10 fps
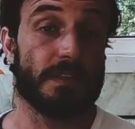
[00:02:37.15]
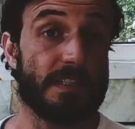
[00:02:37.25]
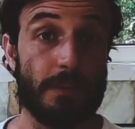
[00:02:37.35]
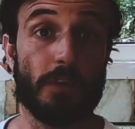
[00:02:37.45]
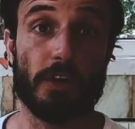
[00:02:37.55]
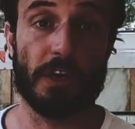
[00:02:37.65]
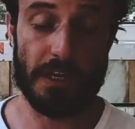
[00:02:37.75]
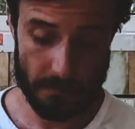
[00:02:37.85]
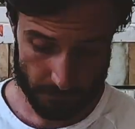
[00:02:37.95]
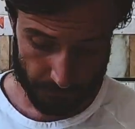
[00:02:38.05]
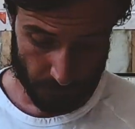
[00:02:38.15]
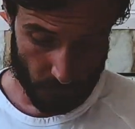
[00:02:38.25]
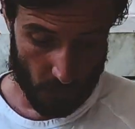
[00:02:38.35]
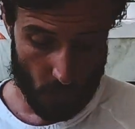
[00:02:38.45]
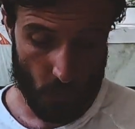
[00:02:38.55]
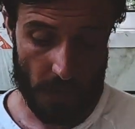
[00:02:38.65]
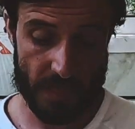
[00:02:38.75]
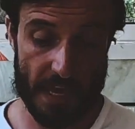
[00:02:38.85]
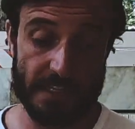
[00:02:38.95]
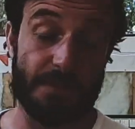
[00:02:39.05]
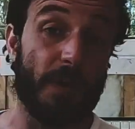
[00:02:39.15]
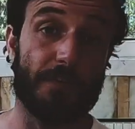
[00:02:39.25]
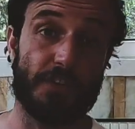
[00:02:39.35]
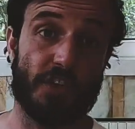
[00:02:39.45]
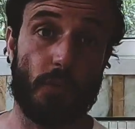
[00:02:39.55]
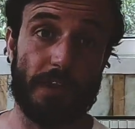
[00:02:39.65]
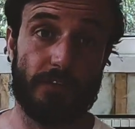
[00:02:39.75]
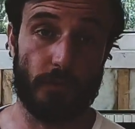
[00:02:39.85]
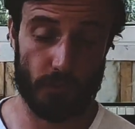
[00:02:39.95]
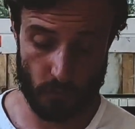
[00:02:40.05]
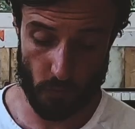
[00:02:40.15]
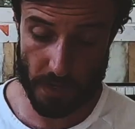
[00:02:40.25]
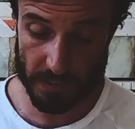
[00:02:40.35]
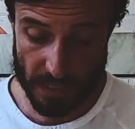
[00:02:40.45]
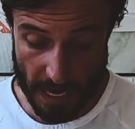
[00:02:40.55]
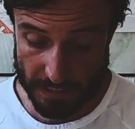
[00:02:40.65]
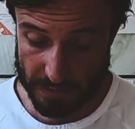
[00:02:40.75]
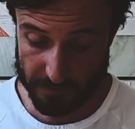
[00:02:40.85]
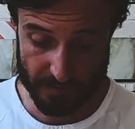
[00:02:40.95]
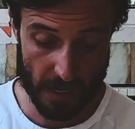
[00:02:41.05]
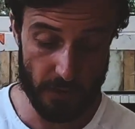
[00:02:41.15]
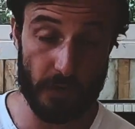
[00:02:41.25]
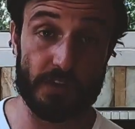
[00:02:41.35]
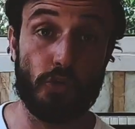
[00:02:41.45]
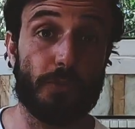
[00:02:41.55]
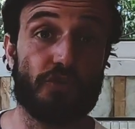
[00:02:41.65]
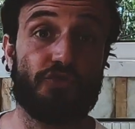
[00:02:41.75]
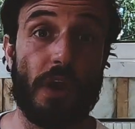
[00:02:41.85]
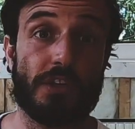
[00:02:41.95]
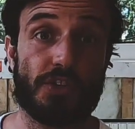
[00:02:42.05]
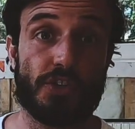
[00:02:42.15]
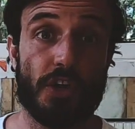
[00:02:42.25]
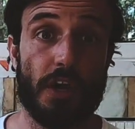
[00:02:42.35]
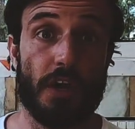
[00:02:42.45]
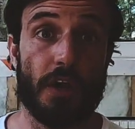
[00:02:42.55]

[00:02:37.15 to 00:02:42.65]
Similarly, with a spearfishing wetsuit, where the lining is either a super stretch